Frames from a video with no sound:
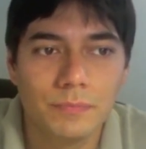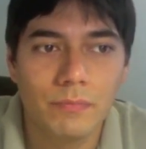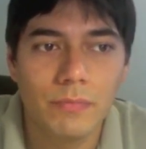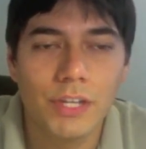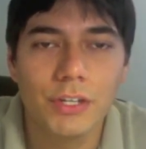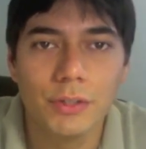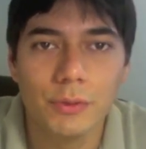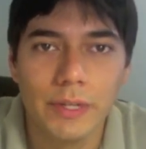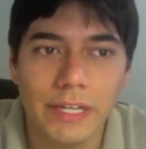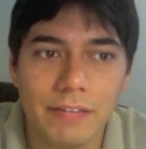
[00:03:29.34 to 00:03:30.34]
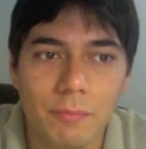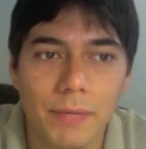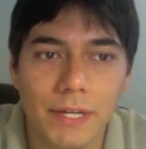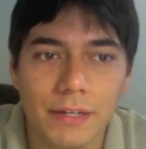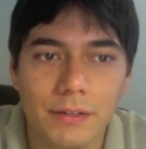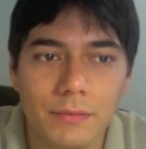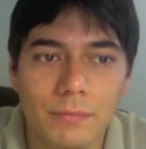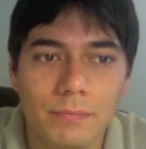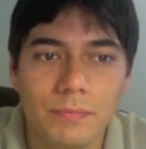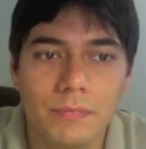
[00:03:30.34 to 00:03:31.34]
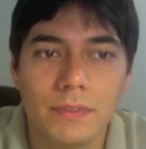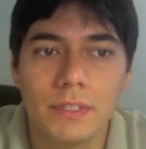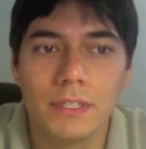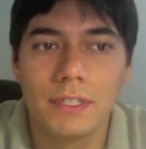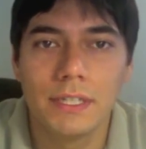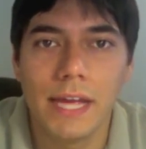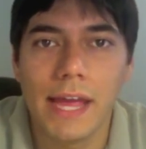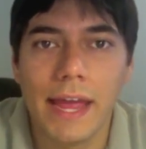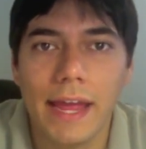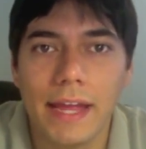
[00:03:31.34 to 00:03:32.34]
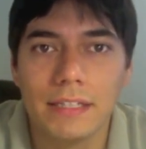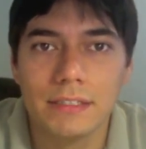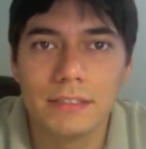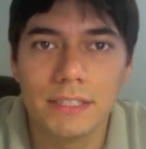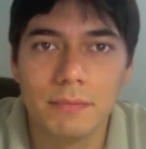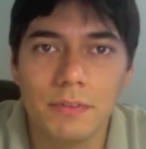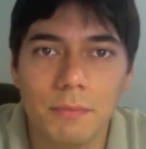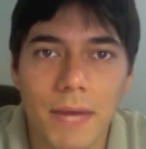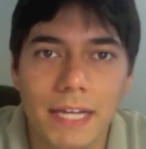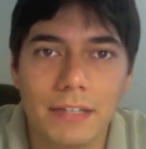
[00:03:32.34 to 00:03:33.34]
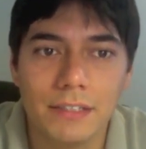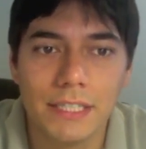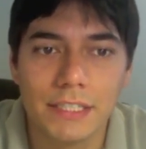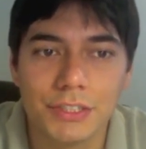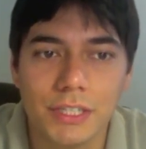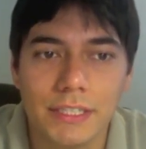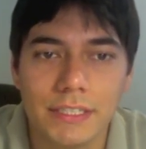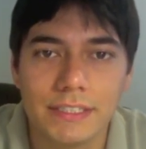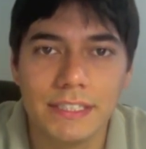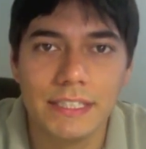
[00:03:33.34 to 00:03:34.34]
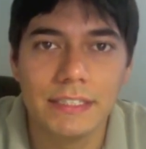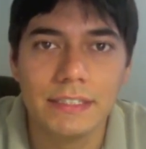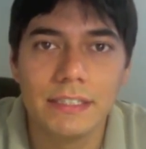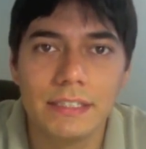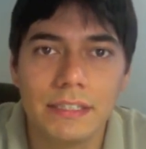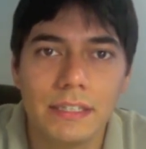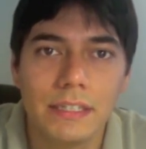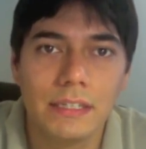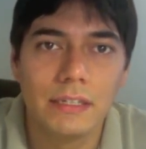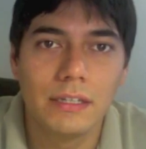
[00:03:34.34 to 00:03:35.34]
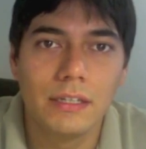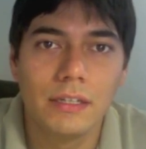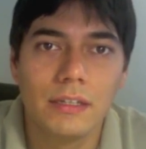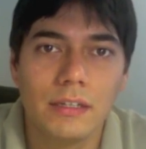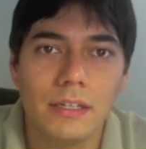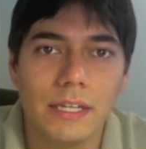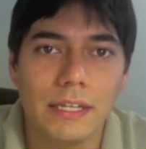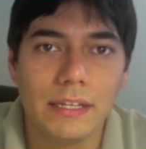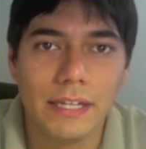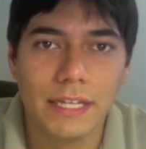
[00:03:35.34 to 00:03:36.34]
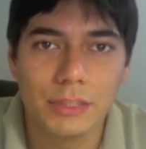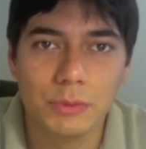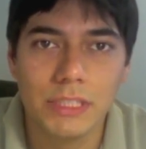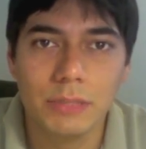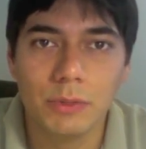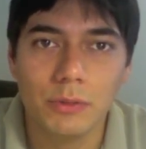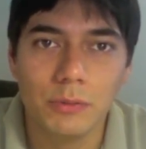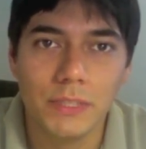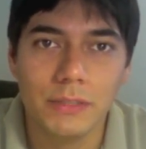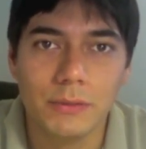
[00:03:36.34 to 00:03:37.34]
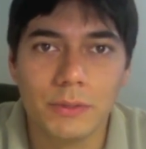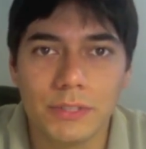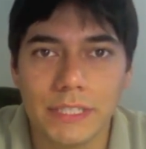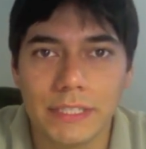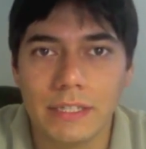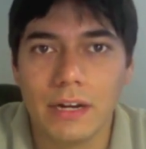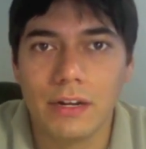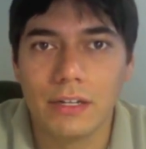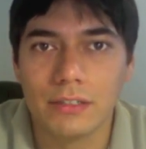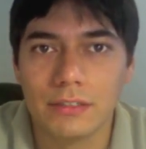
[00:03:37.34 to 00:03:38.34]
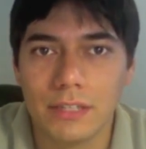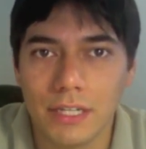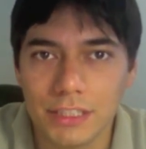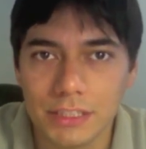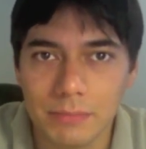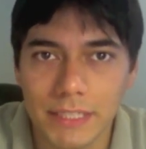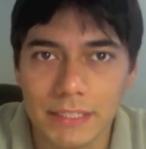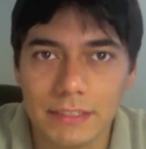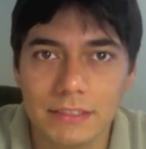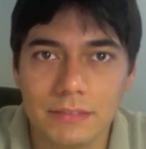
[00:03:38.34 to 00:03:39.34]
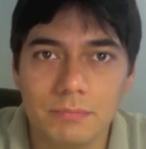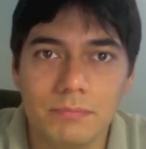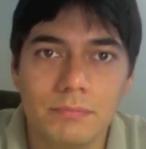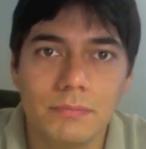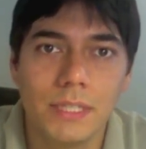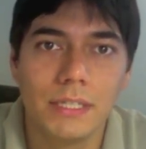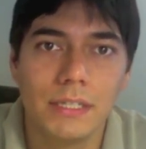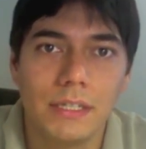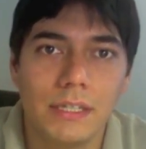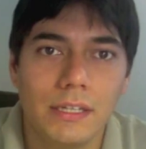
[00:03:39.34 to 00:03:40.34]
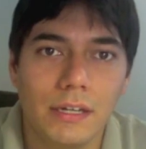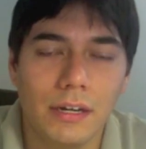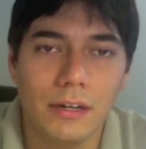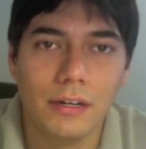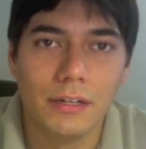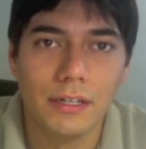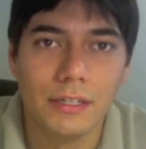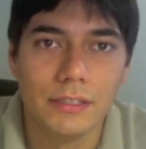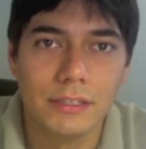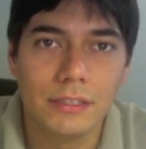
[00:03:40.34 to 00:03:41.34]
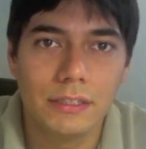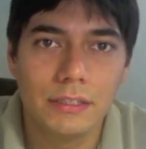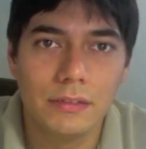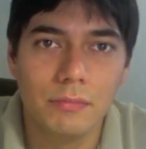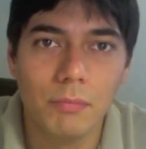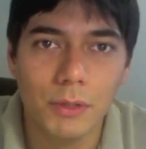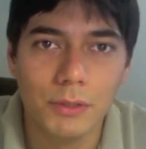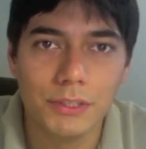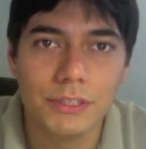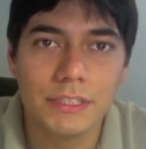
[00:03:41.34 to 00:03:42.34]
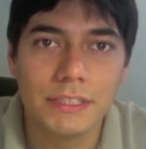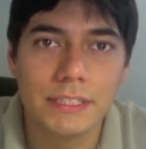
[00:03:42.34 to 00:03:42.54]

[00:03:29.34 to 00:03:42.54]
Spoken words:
Currently, we have a barrel and some of the minor electronics needed. In the next week, we will be ordering our launching mechanism, our motors,